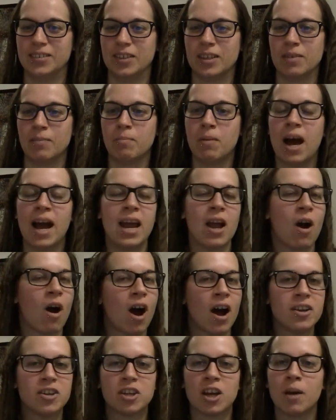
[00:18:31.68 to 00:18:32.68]
My
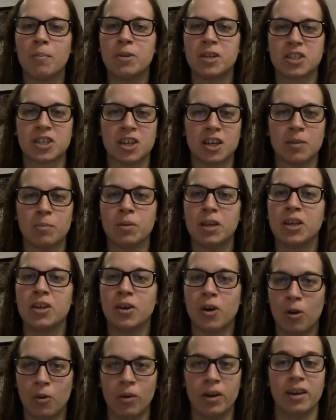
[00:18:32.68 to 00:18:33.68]
hot tub is going to be
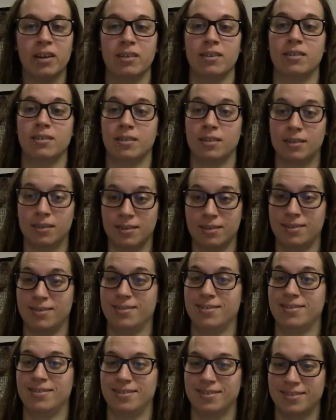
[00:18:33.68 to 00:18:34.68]
going.
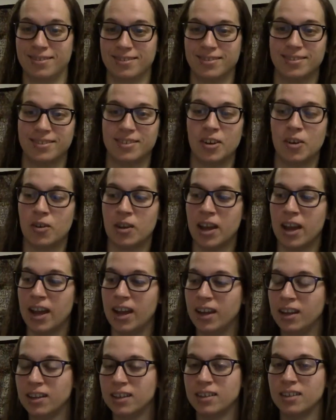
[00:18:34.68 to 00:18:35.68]

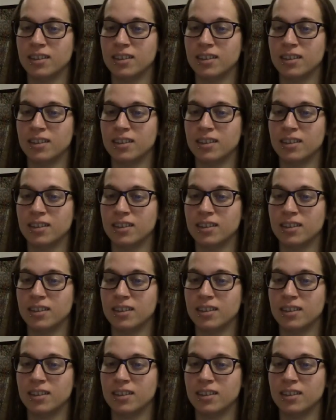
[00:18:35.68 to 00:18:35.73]
Okay?